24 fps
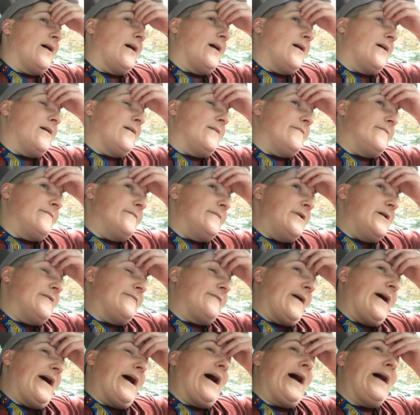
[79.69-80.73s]
Um,
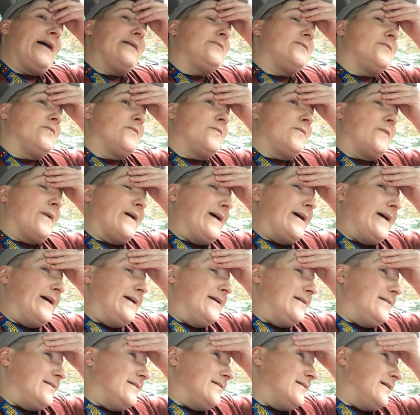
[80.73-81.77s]
if I had to
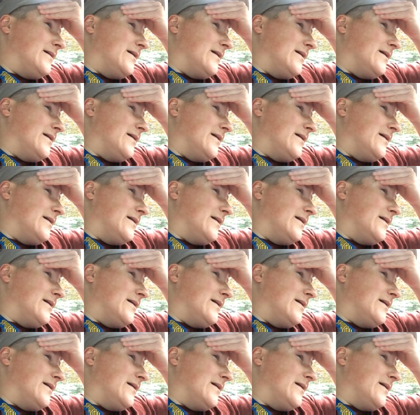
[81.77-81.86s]
wait,